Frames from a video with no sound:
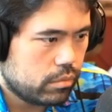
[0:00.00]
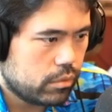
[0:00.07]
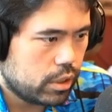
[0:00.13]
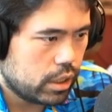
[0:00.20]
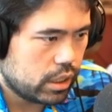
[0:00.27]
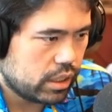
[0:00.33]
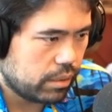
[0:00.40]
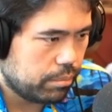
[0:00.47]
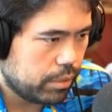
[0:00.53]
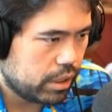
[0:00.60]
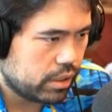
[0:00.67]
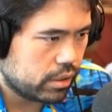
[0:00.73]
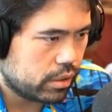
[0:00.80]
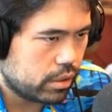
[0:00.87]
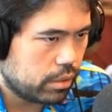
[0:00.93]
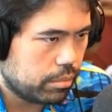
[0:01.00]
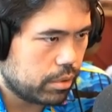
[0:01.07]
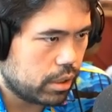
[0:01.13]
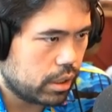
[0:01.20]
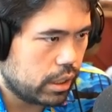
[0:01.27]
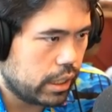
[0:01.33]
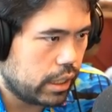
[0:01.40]
Unless I'm missing
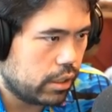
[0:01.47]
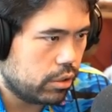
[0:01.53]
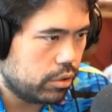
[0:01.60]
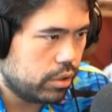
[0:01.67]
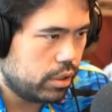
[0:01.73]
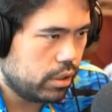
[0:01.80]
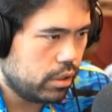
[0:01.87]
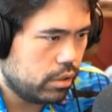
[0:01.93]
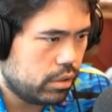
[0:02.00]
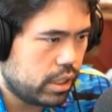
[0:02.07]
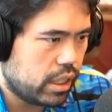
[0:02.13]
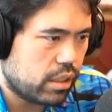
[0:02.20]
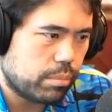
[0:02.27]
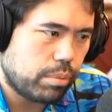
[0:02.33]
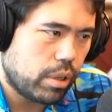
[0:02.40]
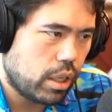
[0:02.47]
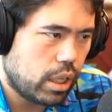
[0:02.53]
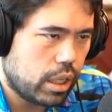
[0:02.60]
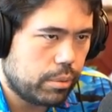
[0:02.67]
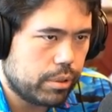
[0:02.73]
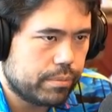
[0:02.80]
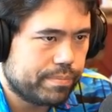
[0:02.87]
something. Yeah, I go here, take the pawn.
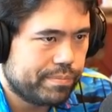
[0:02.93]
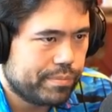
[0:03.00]
I mean...